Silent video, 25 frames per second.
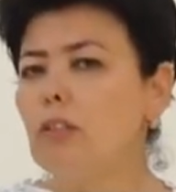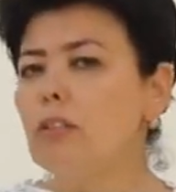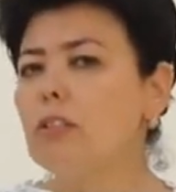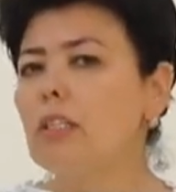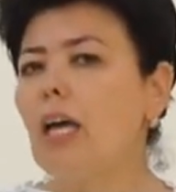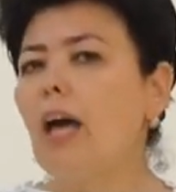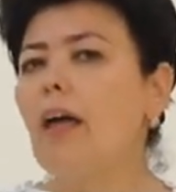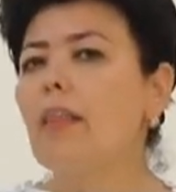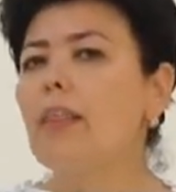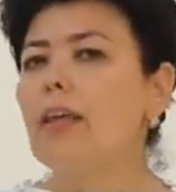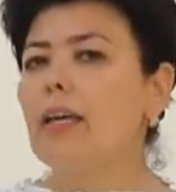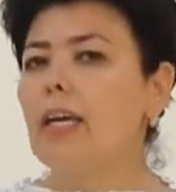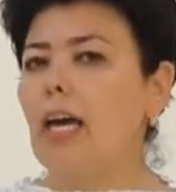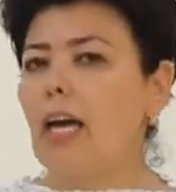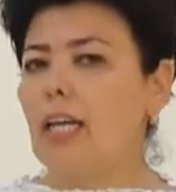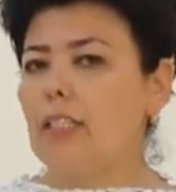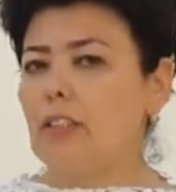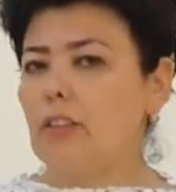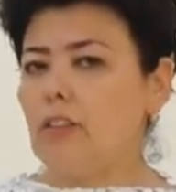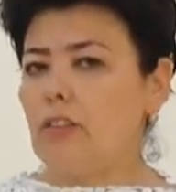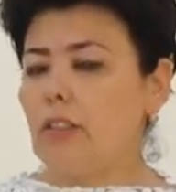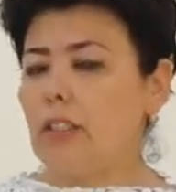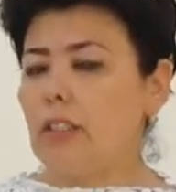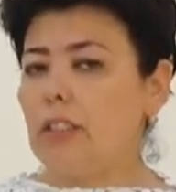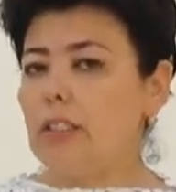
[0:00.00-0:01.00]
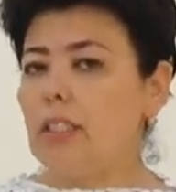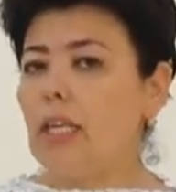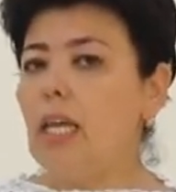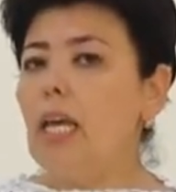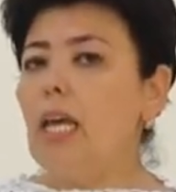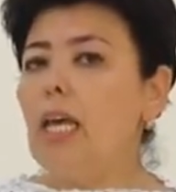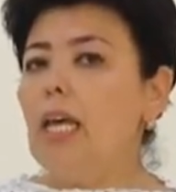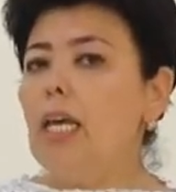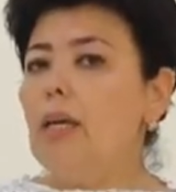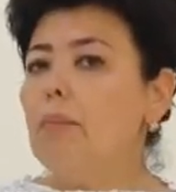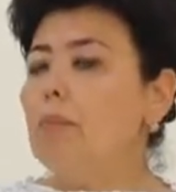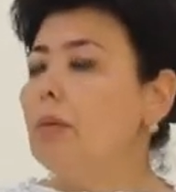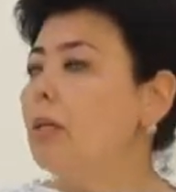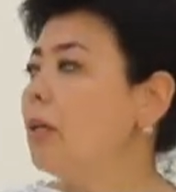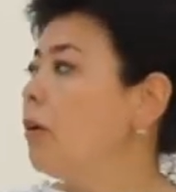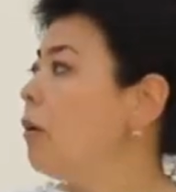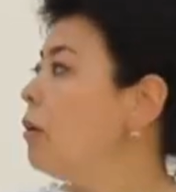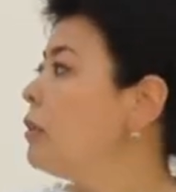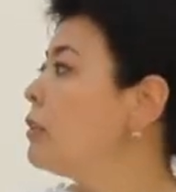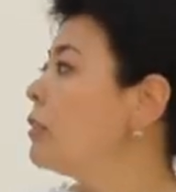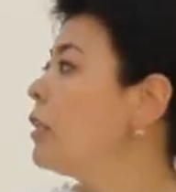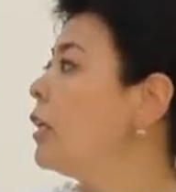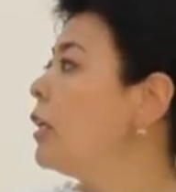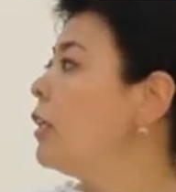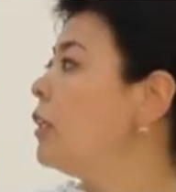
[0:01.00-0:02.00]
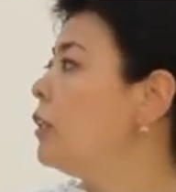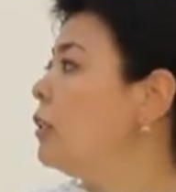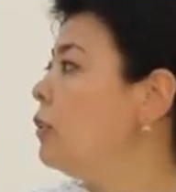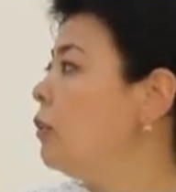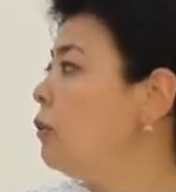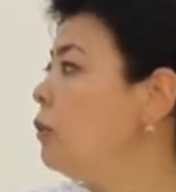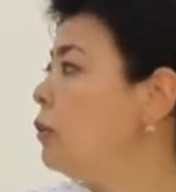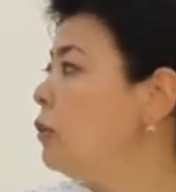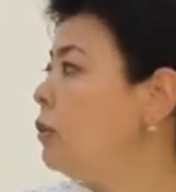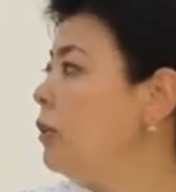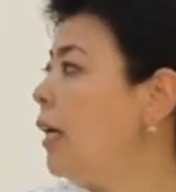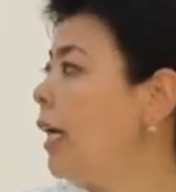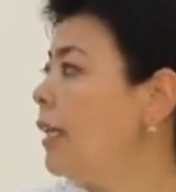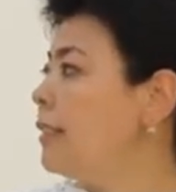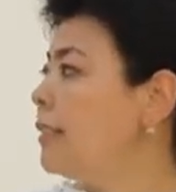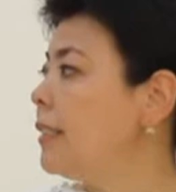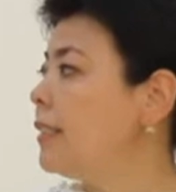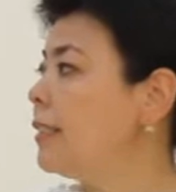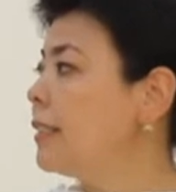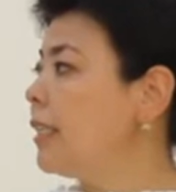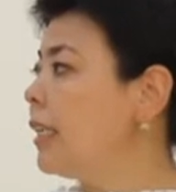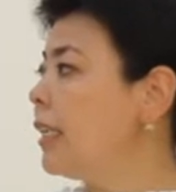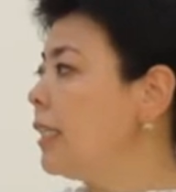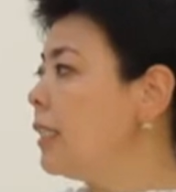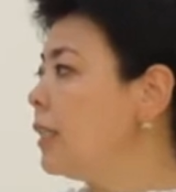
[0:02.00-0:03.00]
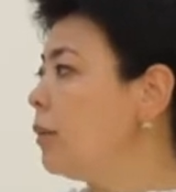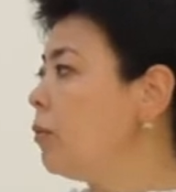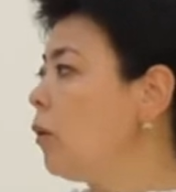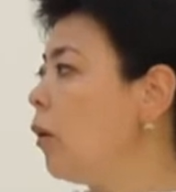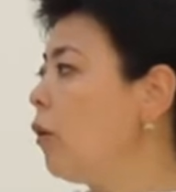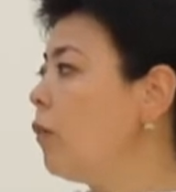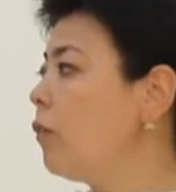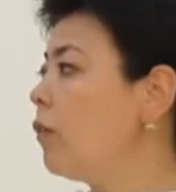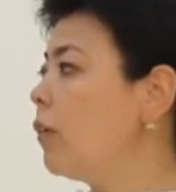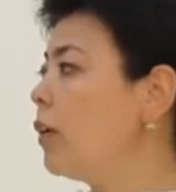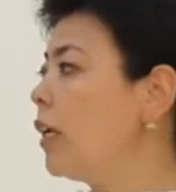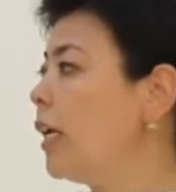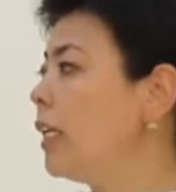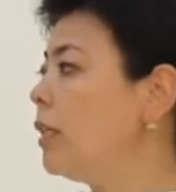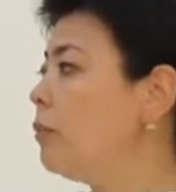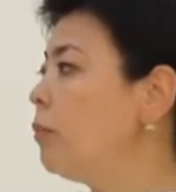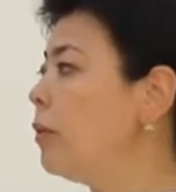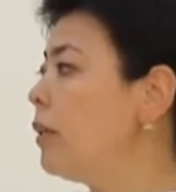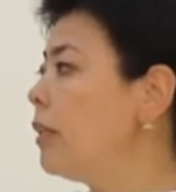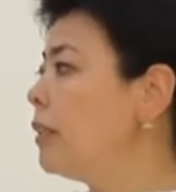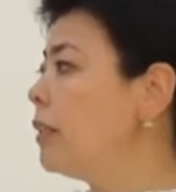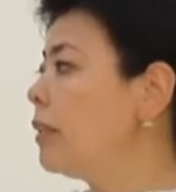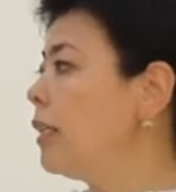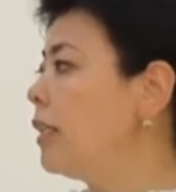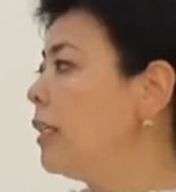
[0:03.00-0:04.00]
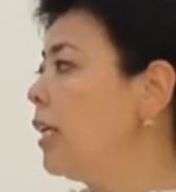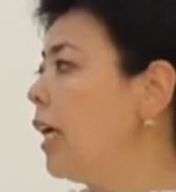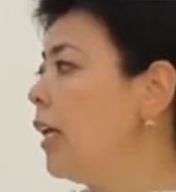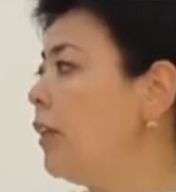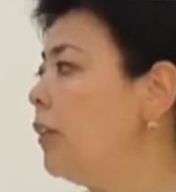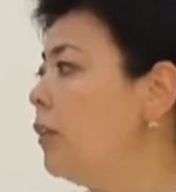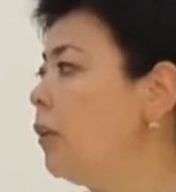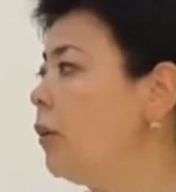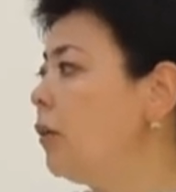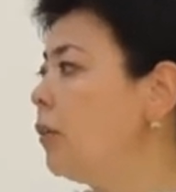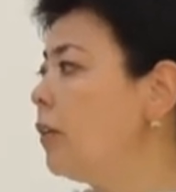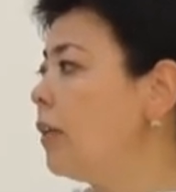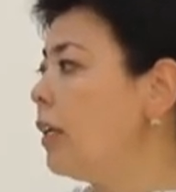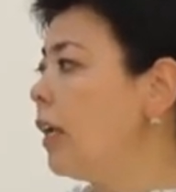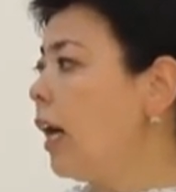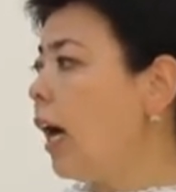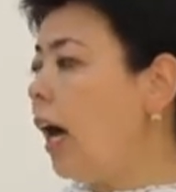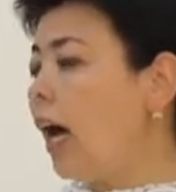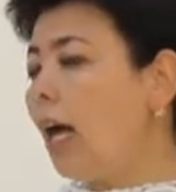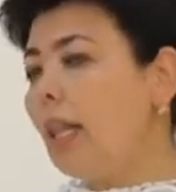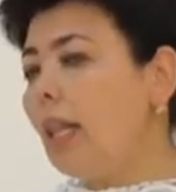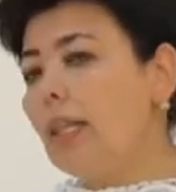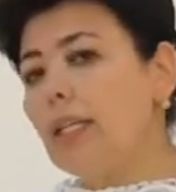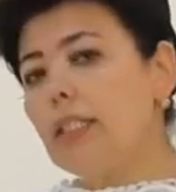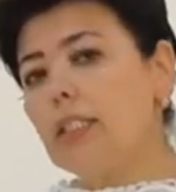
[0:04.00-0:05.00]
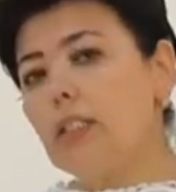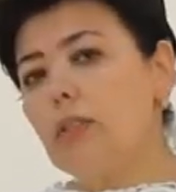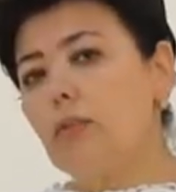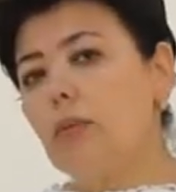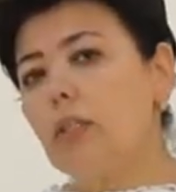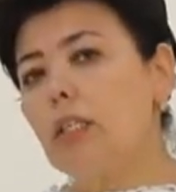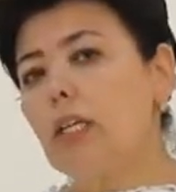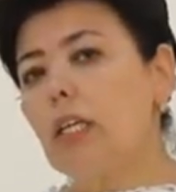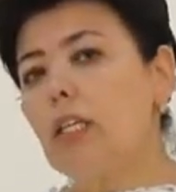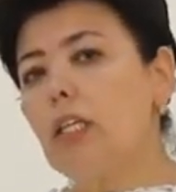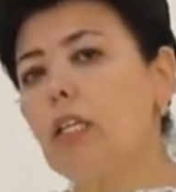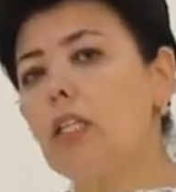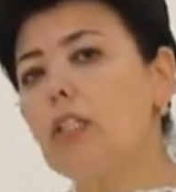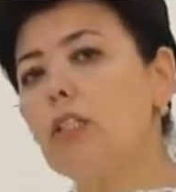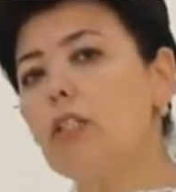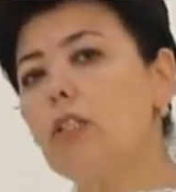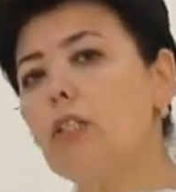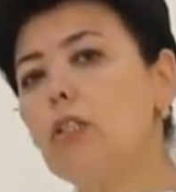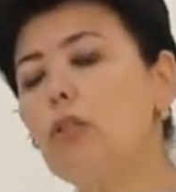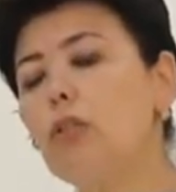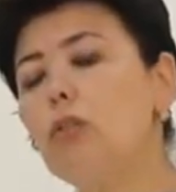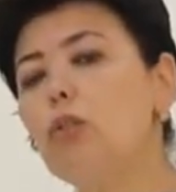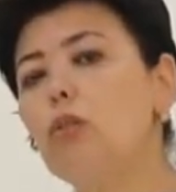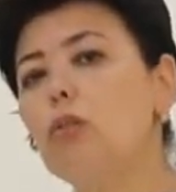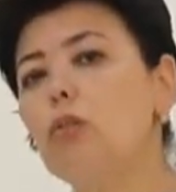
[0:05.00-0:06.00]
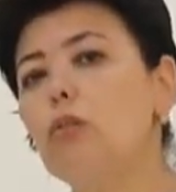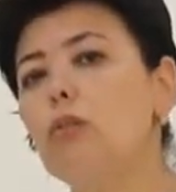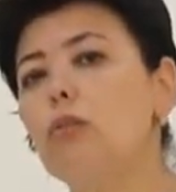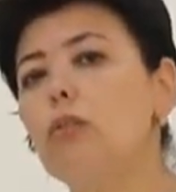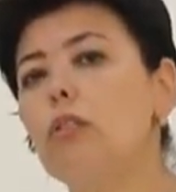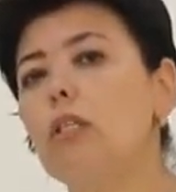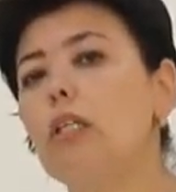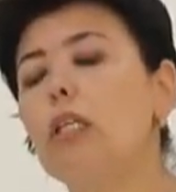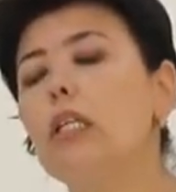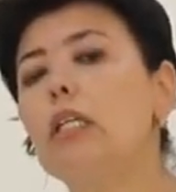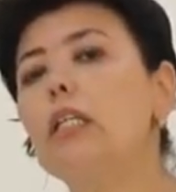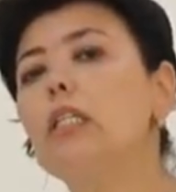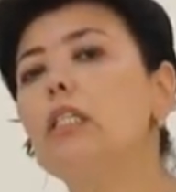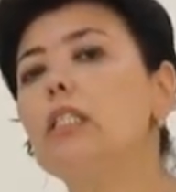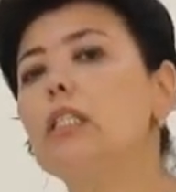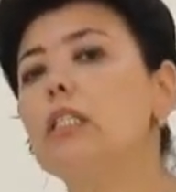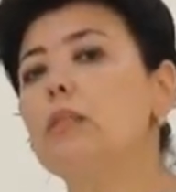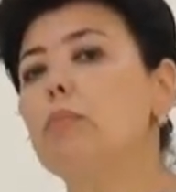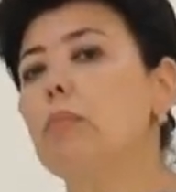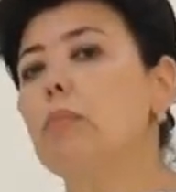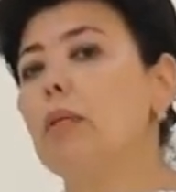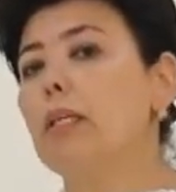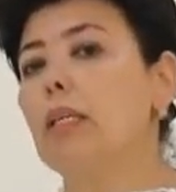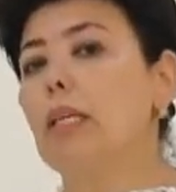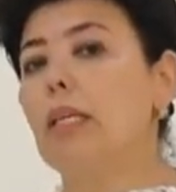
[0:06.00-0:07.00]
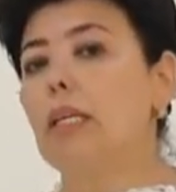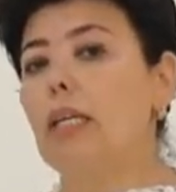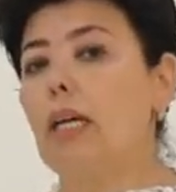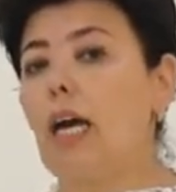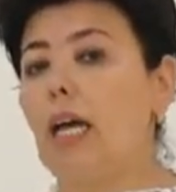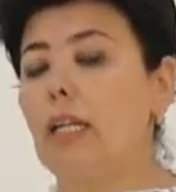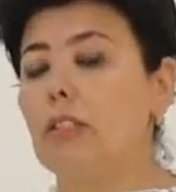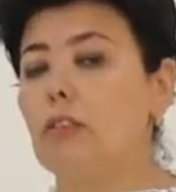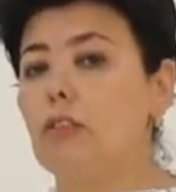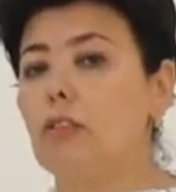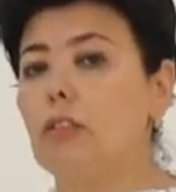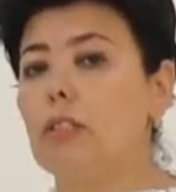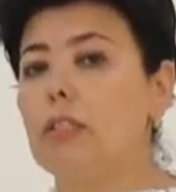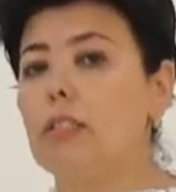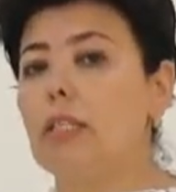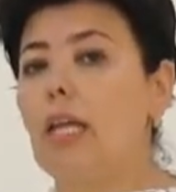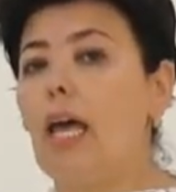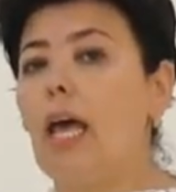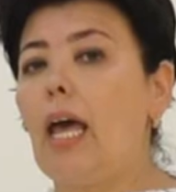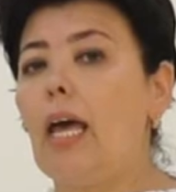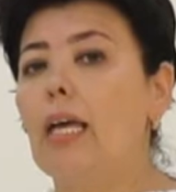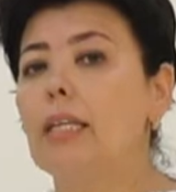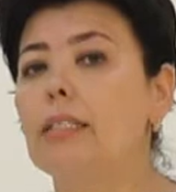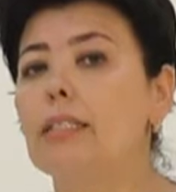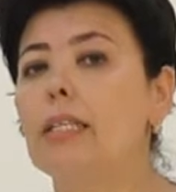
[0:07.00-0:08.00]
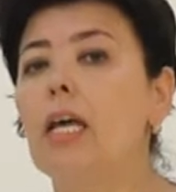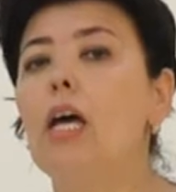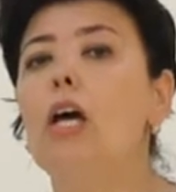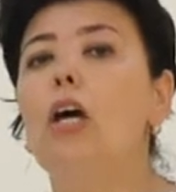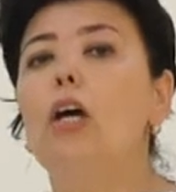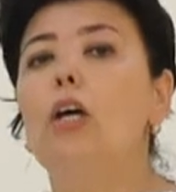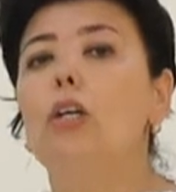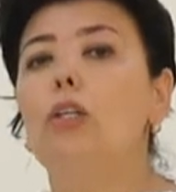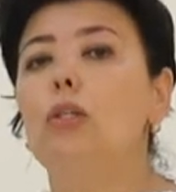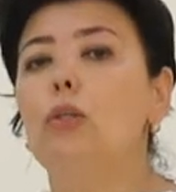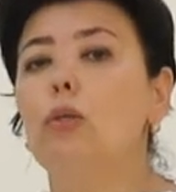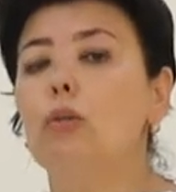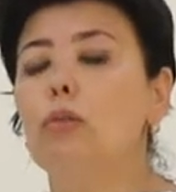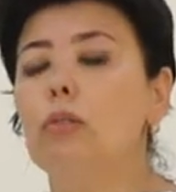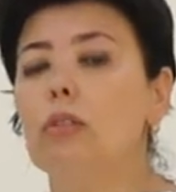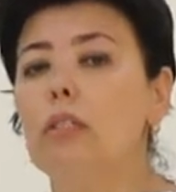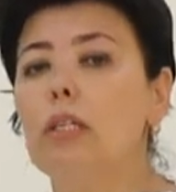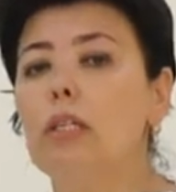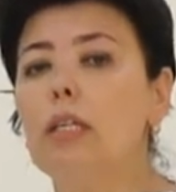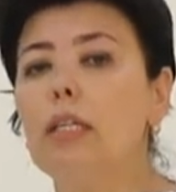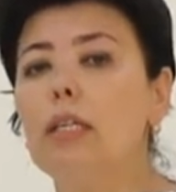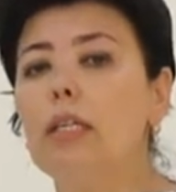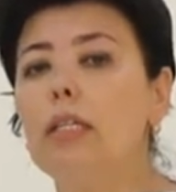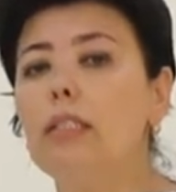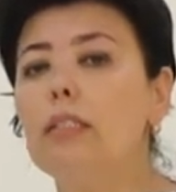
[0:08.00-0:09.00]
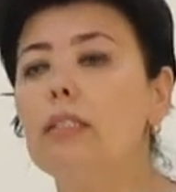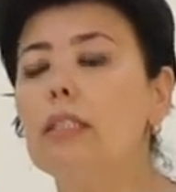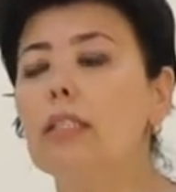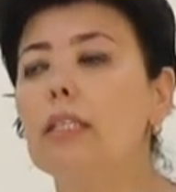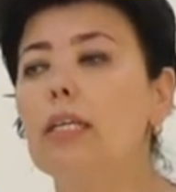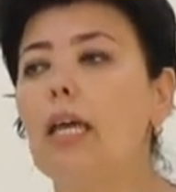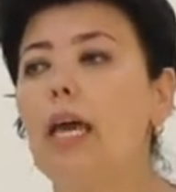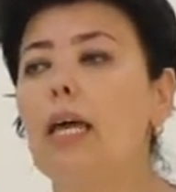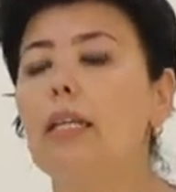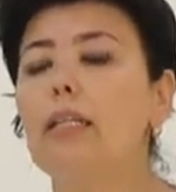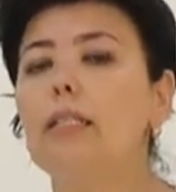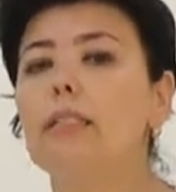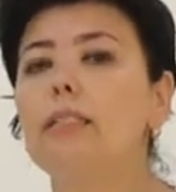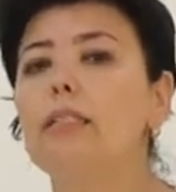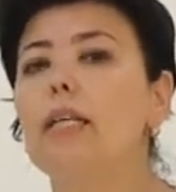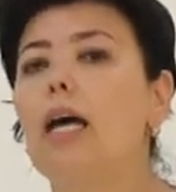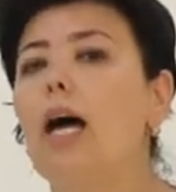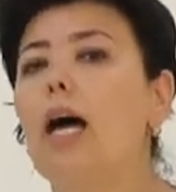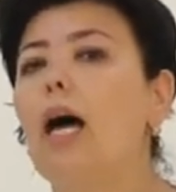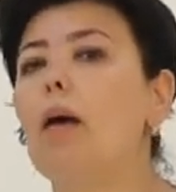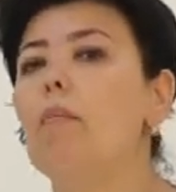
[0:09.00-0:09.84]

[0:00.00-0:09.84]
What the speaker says: other countries? Because United Kingdom of Great Britain and Northern Ireland we can include to the English-speaking countries as New Zealand, Canada,